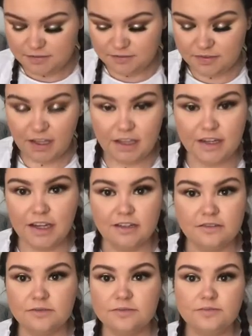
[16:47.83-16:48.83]
and
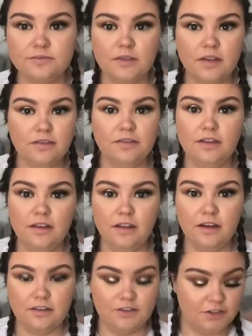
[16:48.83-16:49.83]
now
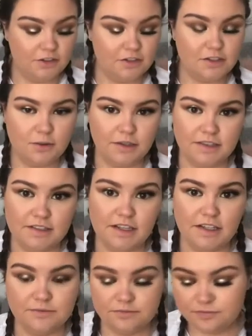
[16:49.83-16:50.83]
I can do it as quick as
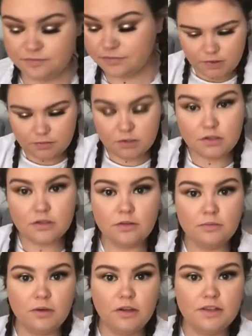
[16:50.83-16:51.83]
that. So I'm just going
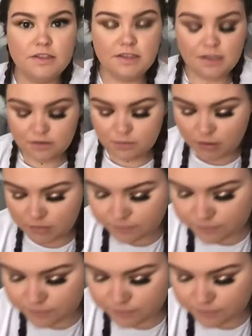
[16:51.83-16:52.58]
to apply the second one.